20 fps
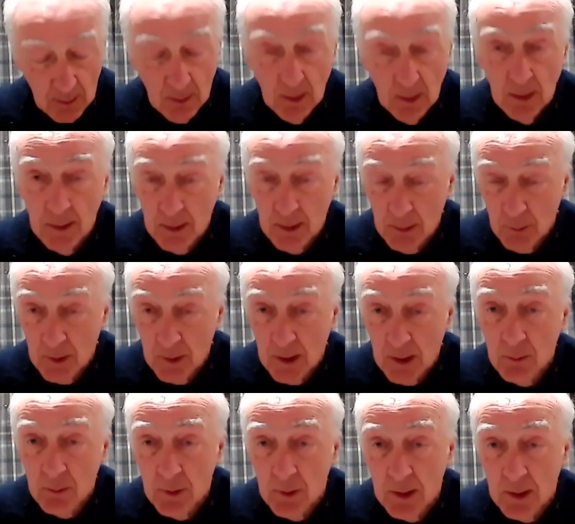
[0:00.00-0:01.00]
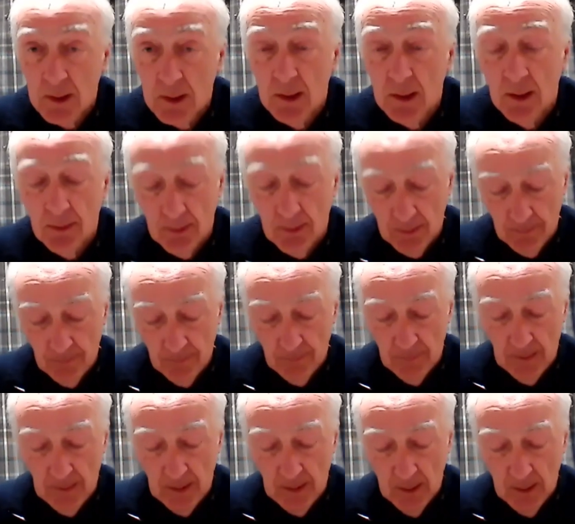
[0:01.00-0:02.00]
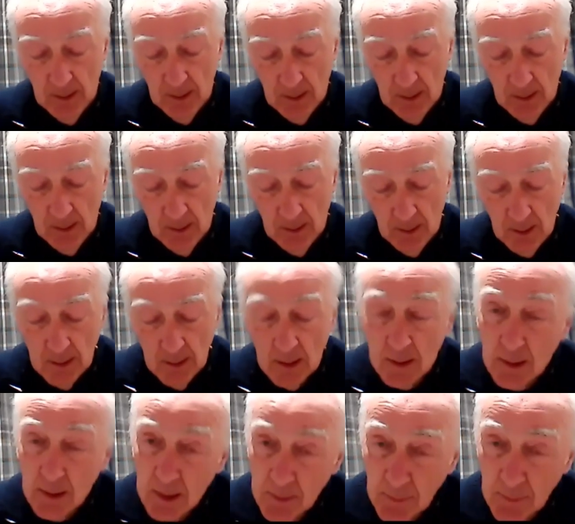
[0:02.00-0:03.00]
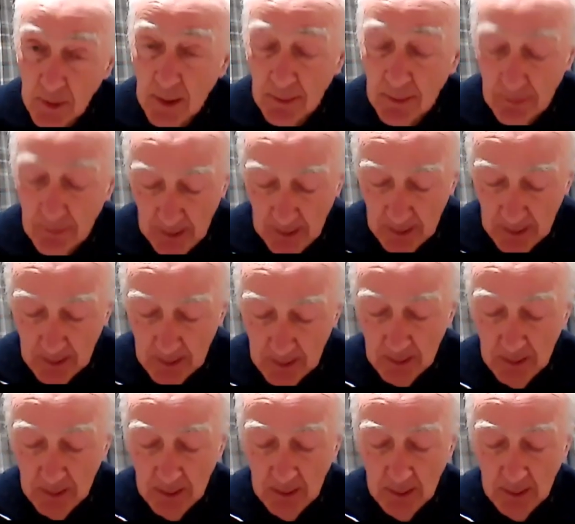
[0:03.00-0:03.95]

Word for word: and that it would end with his death. And yet, despite that,